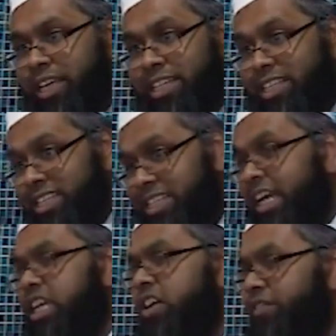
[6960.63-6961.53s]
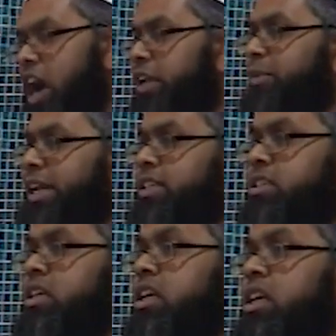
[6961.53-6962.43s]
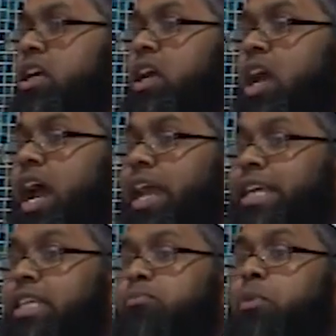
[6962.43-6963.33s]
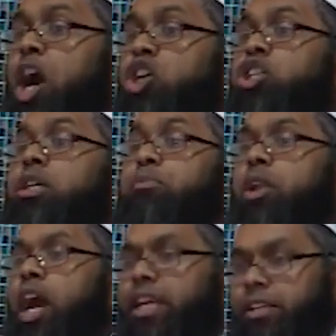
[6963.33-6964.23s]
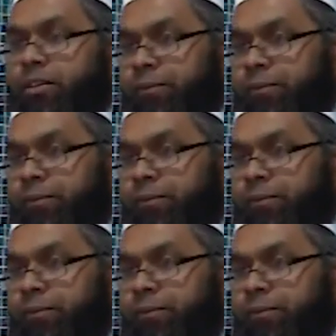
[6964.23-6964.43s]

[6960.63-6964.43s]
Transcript: He's in the second year of Quranic class and he's partially blind.